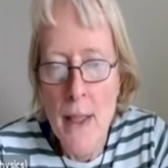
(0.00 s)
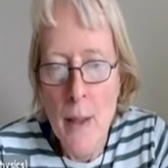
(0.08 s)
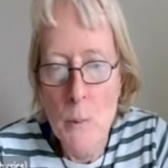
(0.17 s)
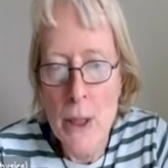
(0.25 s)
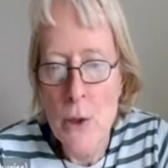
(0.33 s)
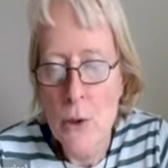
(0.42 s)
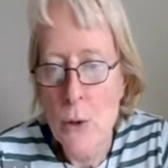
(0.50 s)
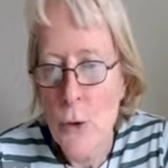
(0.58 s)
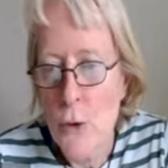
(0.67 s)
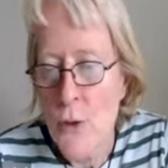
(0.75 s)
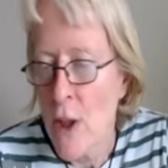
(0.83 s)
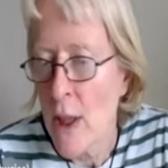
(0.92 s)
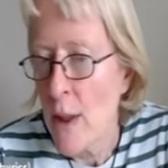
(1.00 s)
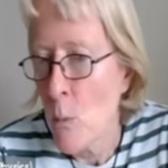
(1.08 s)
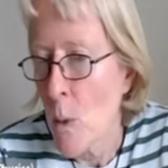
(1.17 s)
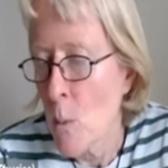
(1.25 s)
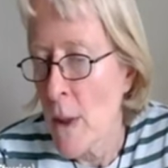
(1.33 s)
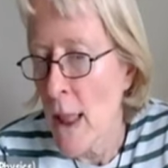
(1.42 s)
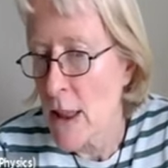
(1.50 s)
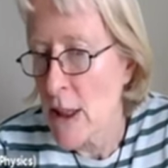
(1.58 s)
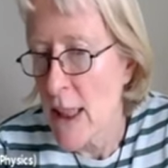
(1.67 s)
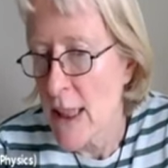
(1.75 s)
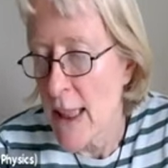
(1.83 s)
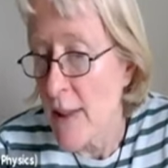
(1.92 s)
And we can also take what we
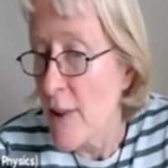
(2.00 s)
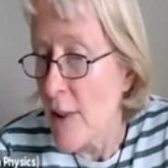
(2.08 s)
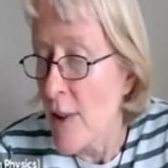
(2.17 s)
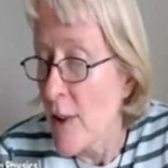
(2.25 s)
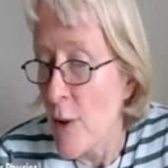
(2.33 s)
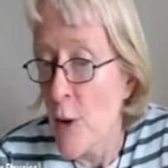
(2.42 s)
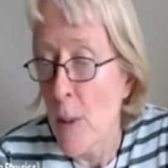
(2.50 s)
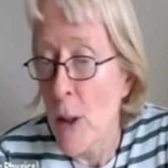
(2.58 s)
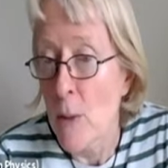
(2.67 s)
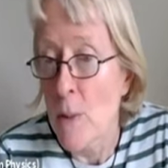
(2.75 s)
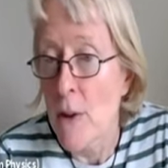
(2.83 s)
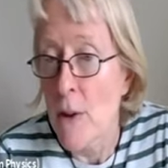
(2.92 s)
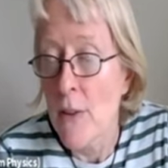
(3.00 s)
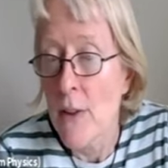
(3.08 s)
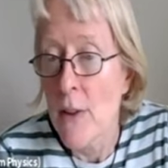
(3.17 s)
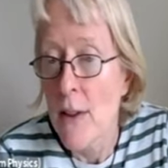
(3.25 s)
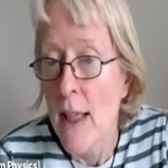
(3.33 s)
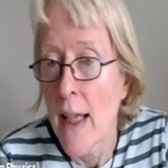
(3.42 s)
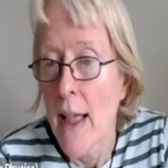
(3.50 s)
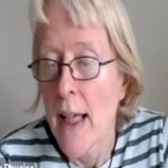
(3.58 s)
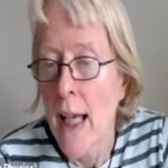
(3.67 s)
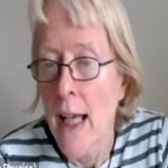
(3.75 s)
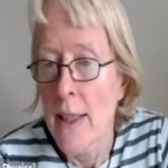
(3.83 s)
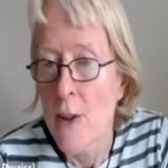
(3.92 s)
actually get in the experiment.
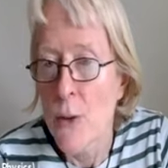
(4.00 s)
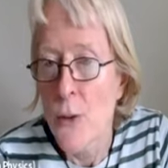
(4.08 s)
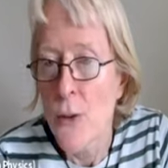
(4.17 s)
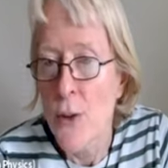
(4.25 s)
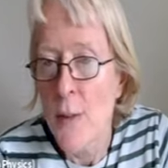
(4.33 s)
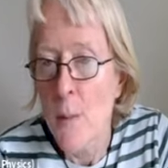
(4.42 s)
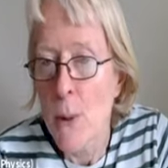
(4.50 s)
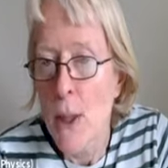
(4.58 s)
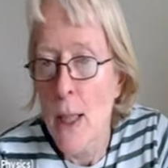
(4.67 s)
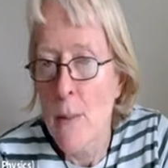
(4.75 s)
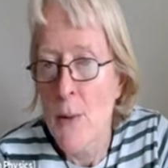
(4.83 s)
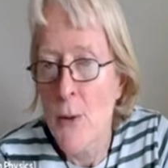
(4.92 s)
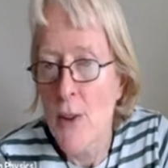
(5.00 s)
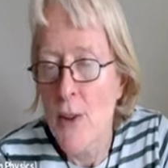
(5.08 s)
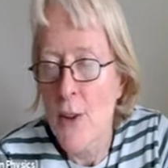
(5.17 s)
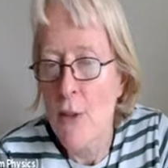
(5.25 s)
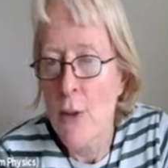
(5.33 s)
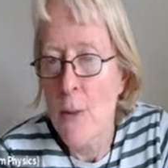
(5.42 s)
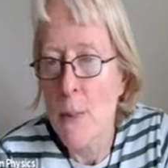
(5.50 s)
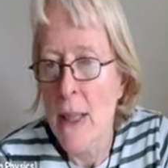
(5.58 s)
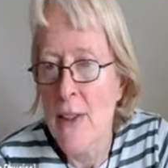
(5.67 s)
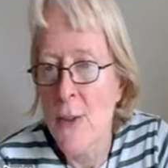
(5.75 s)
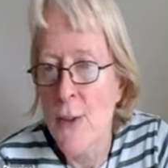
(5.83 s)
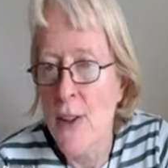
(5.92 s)
And you see the prime is in a different
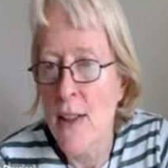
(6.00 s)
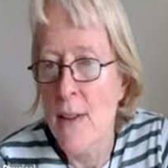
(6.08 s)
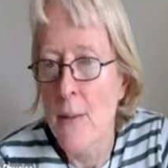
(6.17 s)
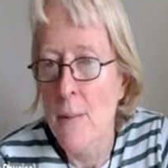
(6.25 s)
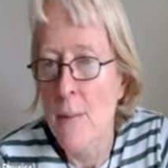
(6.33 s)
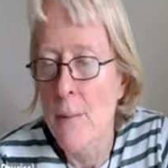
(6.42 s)
place here.